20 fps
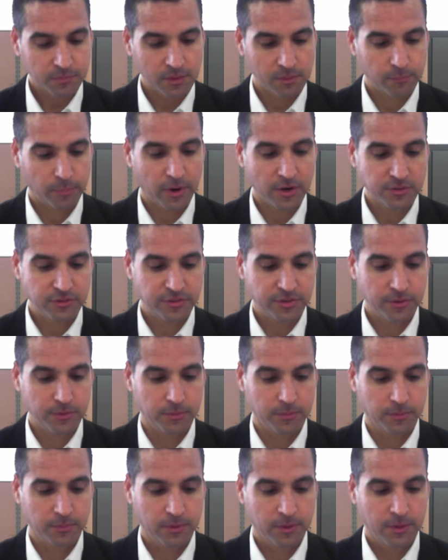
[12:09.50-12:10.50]
Part
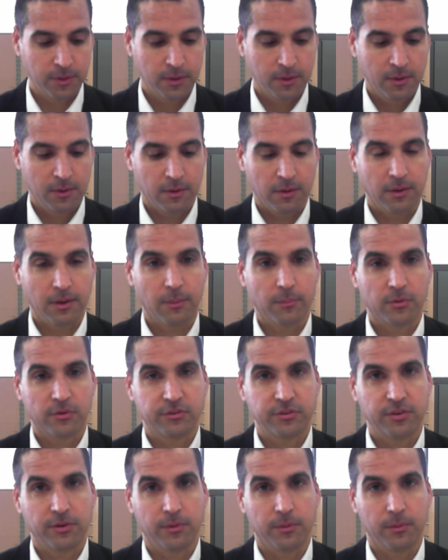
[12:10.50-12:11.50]
two, number
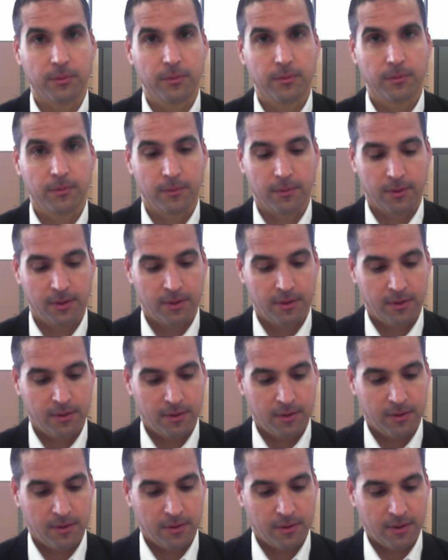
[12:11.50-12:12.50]
two,
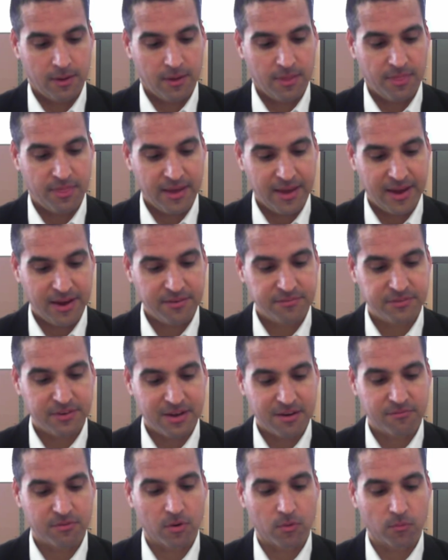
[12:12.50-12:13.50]
they've
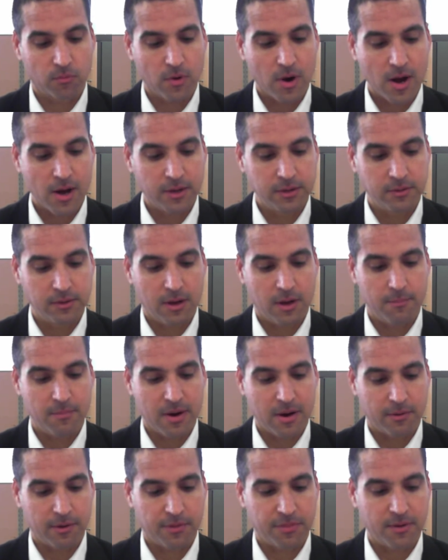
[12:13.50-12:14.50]
never run a
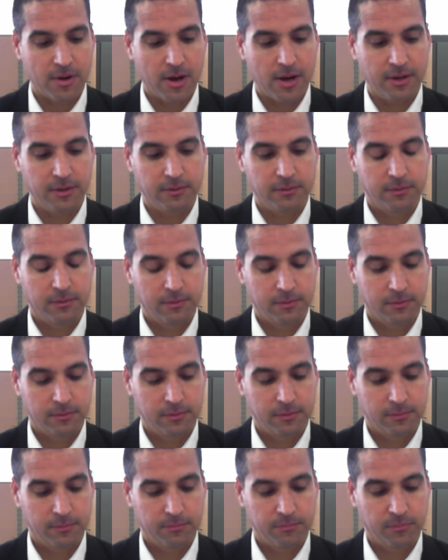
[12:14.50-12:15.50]
marathon.
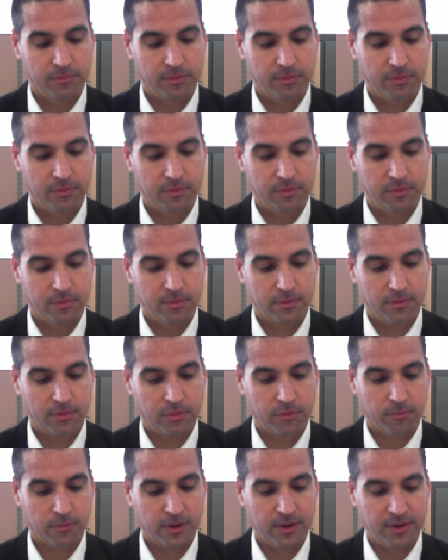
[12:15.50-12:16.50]

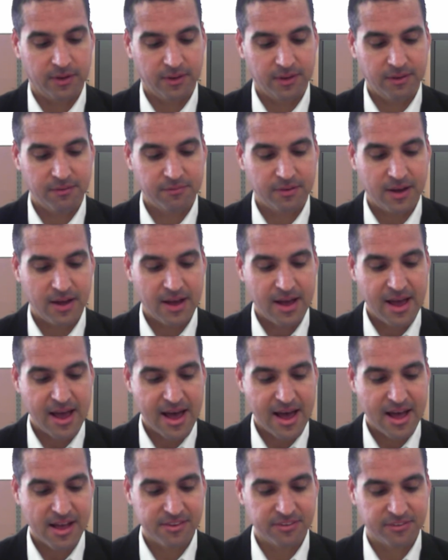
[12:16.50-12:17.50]
Three, Eva
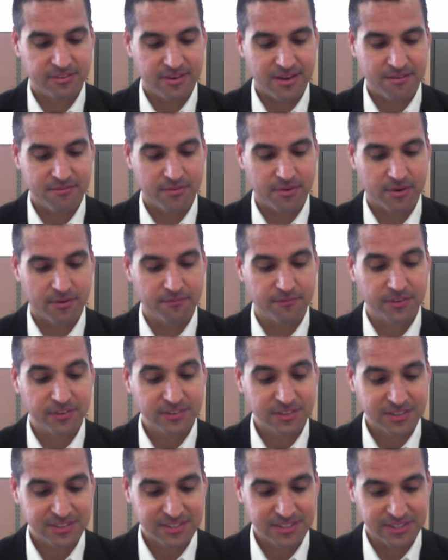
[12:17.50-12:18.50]
has never
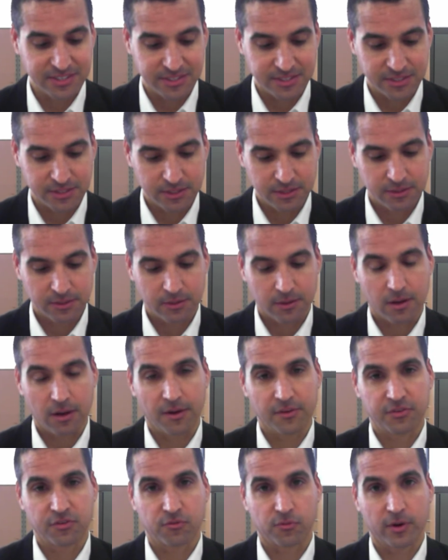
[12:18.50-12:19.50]
visited
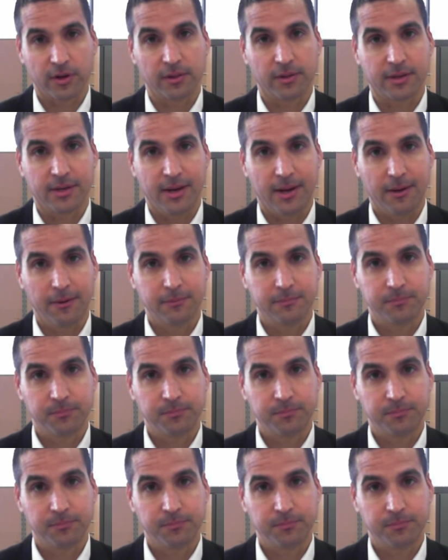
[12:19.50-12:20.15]
Australia.